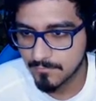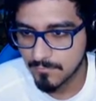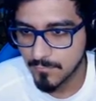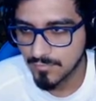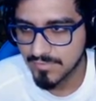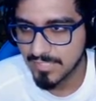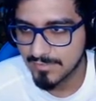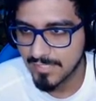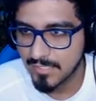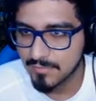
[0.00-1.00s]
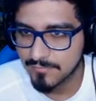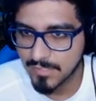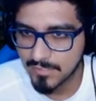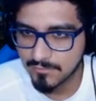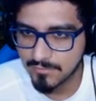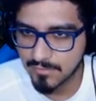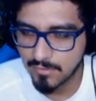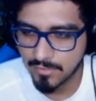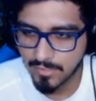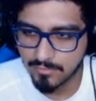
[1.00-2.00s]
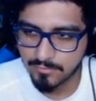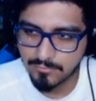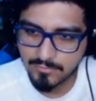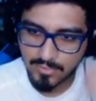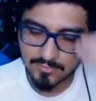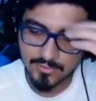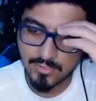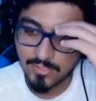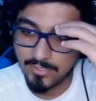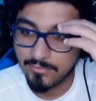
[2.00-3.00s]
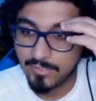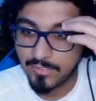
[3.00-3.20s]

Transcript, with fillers: No, take take out take out the continent. Take out the continent already.